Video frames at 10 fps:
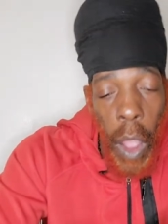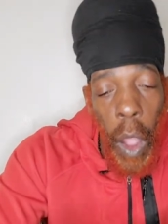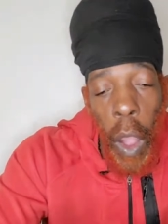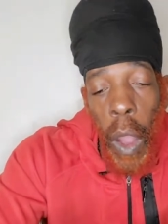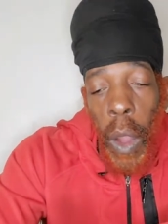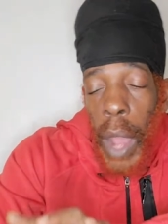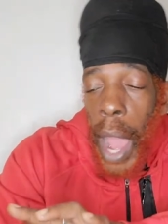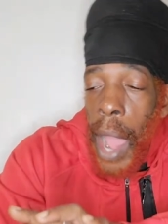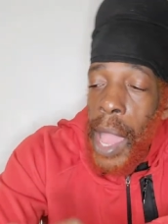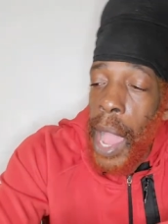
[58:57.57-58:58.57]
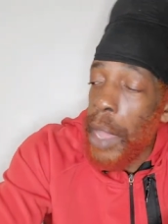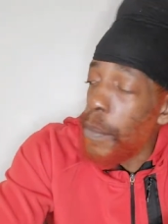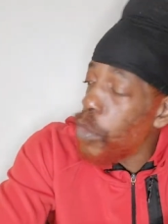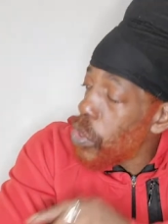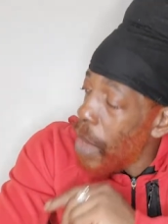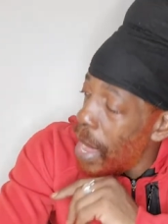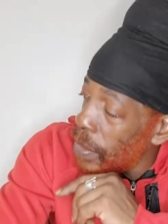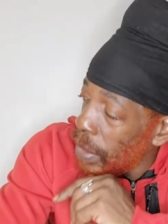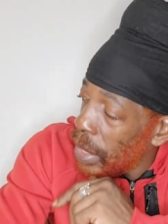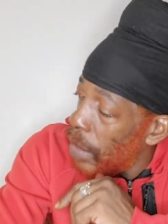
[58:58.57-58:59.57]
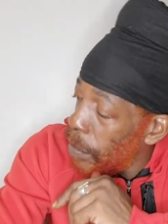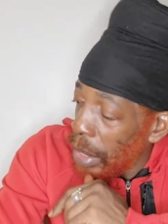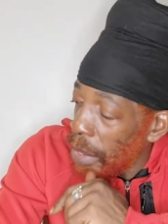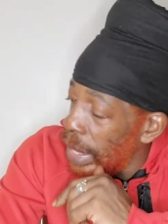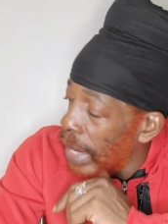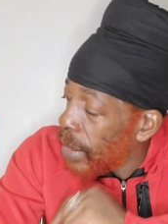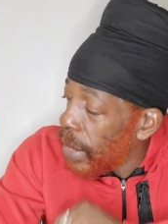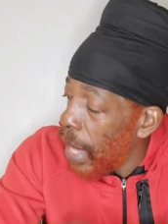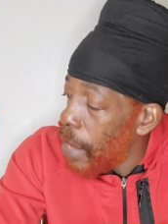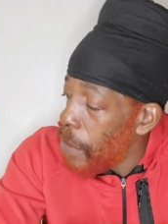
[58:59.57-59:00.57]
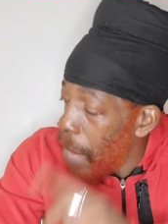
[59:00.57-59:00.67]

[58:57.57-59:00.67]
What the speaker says: I'm trying to come in next time.